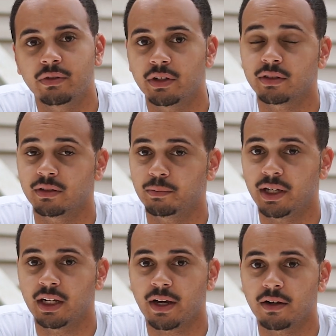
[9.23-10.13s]
There's
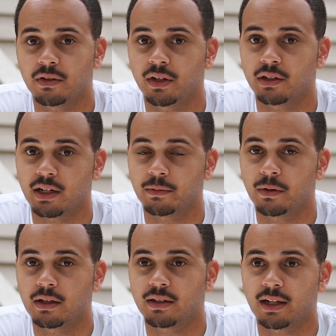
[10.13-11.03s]
plenty of how-to videos how to
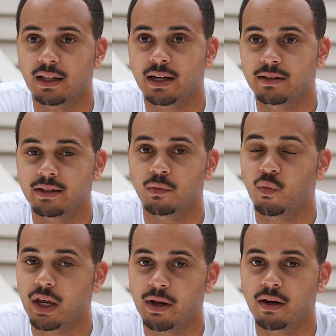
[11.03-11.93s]
put these headlights in,
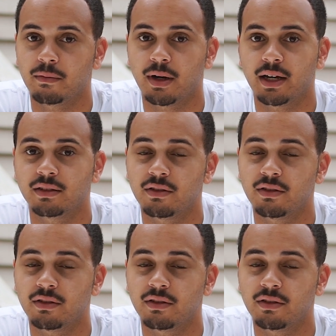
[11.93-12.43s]
way better than mine.